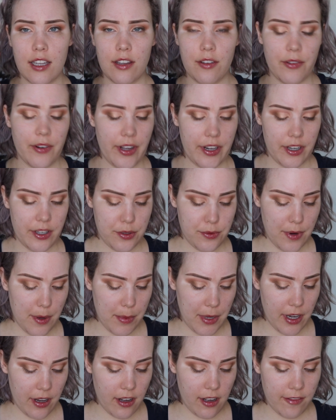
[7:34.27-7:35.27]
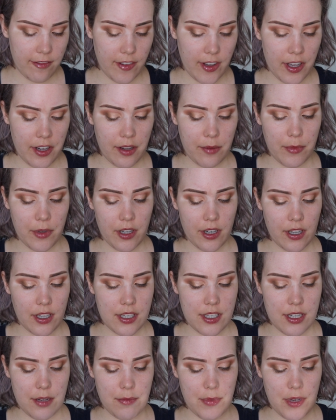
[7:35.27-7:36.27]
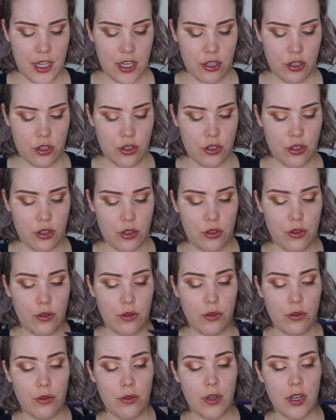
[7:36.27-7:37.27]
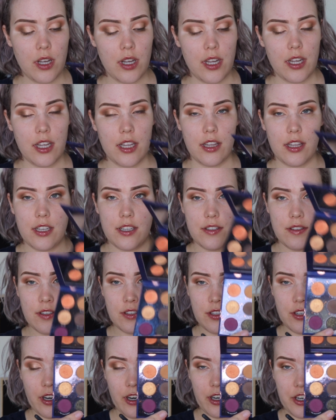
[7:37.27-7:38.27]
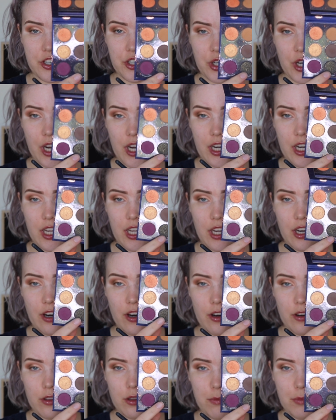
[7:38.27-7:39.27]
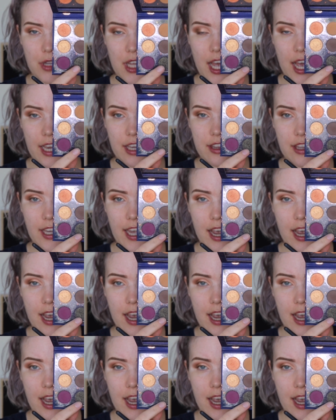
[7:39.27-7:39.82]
The writing's rubbing off. And I'm gonna dip into this dark shade here, the black, the